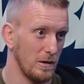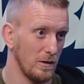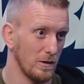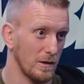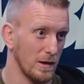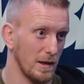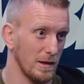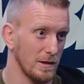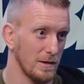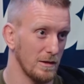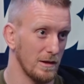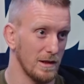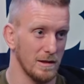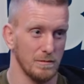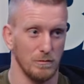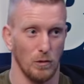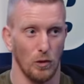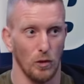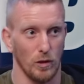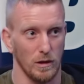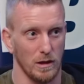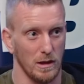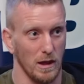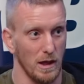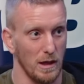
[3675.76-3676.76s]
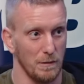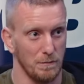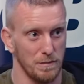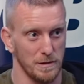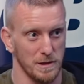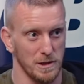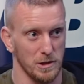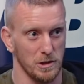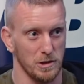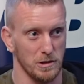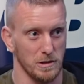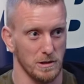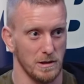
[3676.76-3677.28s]
okay, so there's more guard
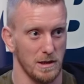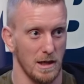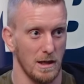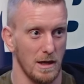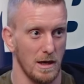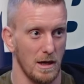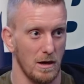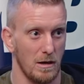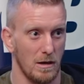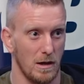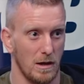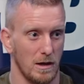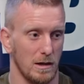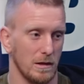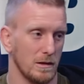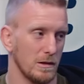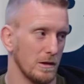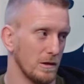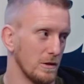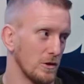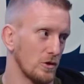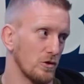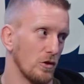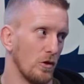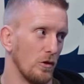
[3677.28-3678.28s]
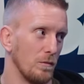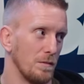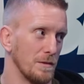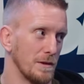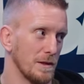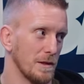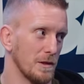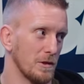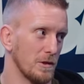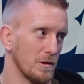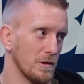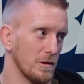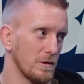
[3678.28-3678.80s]
positions than there are control
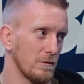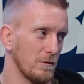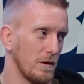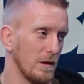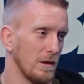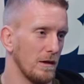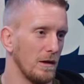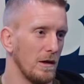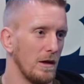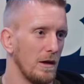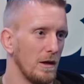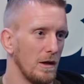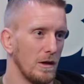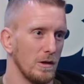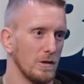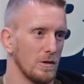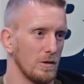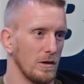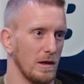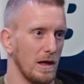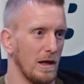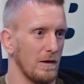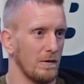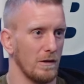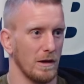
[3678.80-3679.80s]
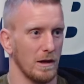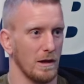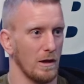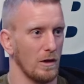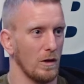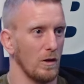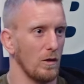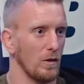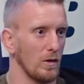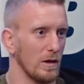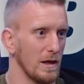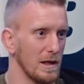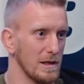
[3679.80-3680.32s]
positions, right? So you have like a
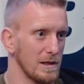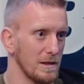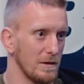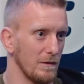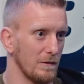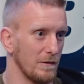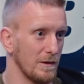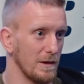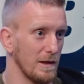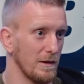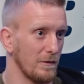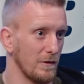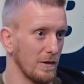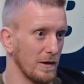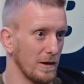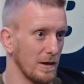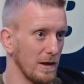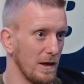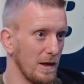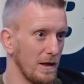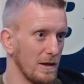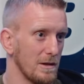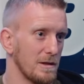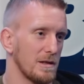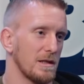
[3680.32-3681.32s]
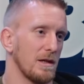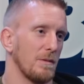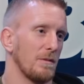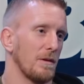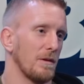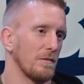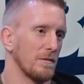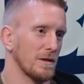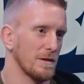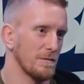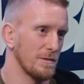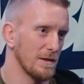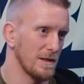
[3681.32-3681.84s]
long list of different guards. Some of
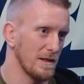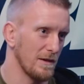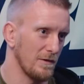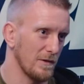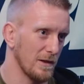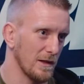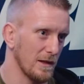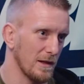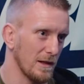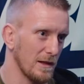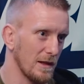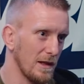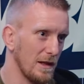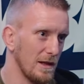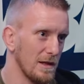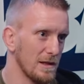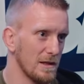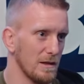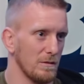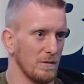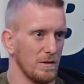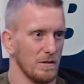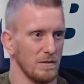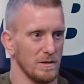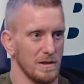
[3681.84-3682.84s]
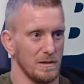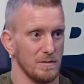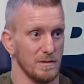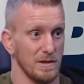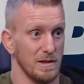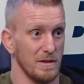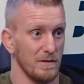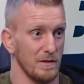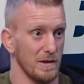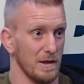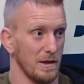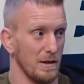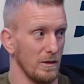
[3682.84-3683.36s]
them are specific to gi, some of them are
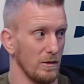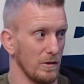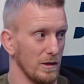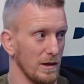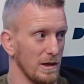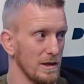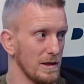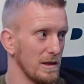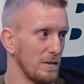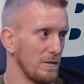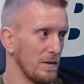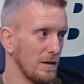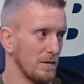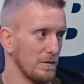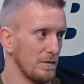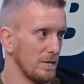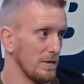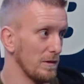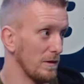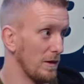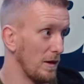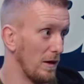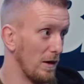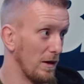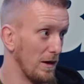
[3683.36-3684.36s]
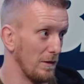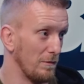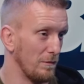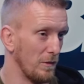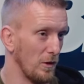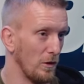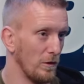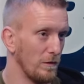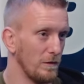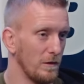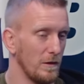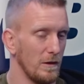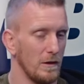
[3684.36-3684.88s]
specific to no gi, some of them are in
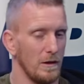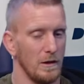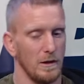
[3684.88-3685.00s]
both.